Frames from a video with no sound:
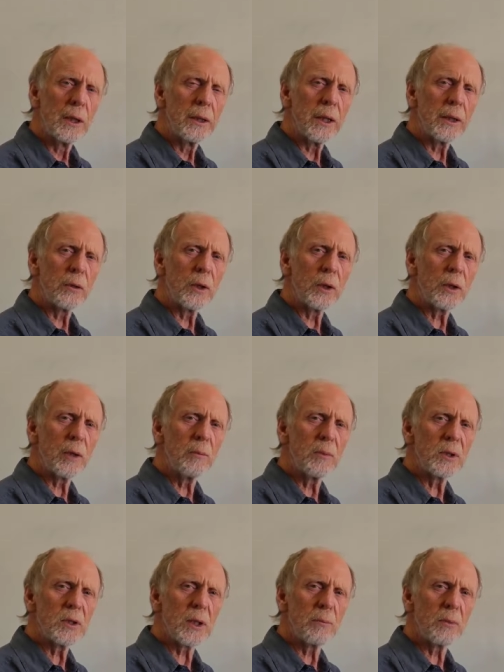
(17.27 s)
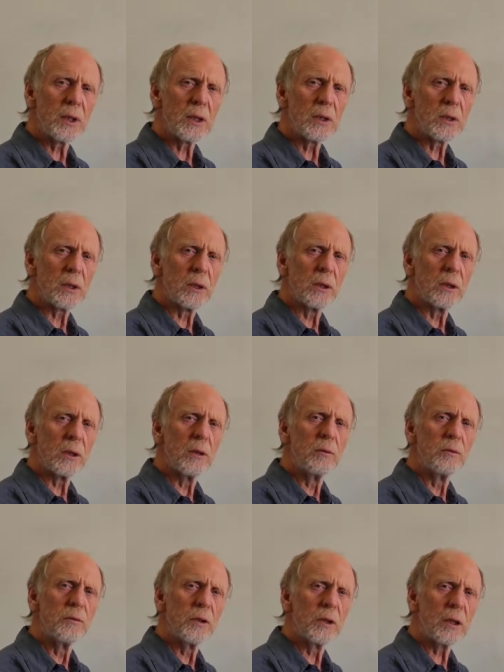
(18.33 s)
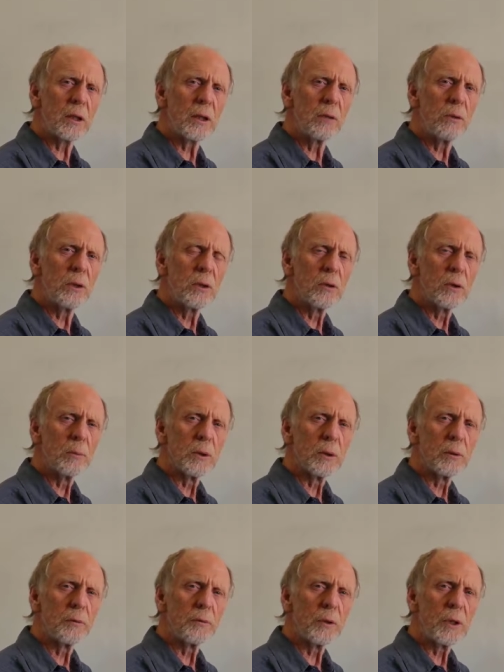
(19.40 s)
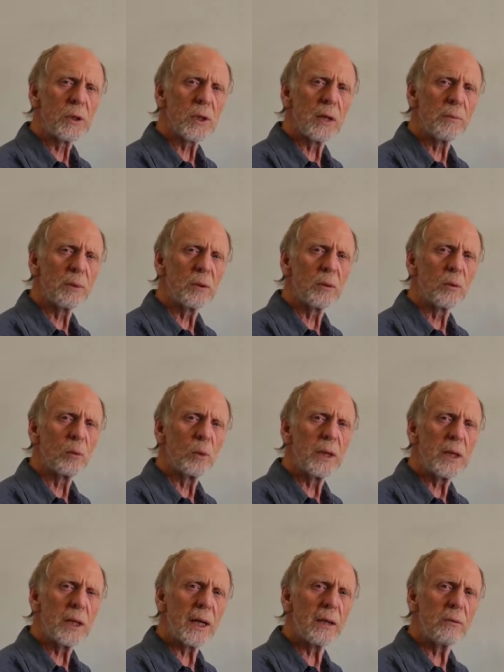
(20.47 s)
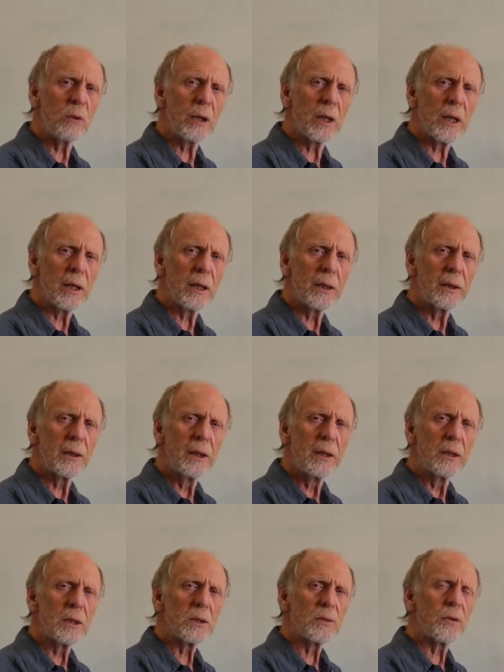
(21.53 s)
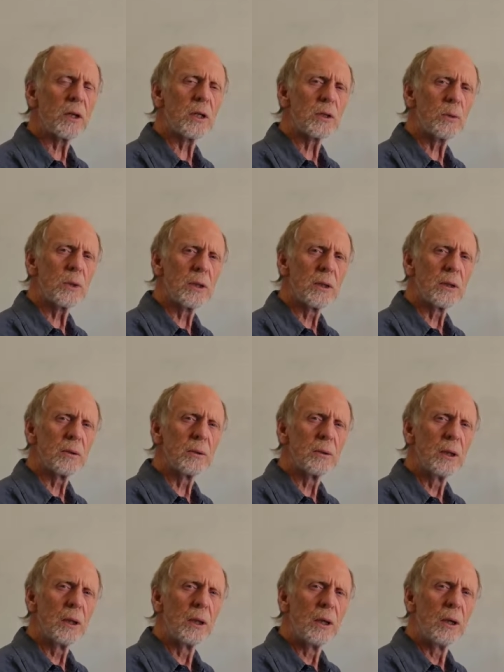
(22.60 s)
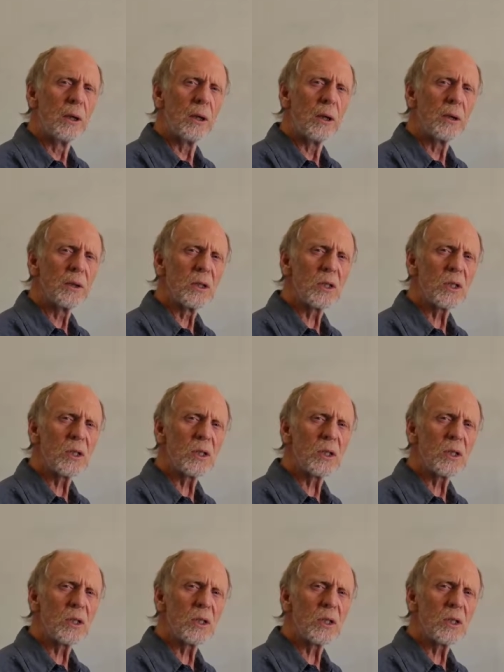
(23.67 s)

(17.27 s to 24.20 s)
Now, there are some, some things that are overtly renewable. For example, we can rely, as far as we know, on the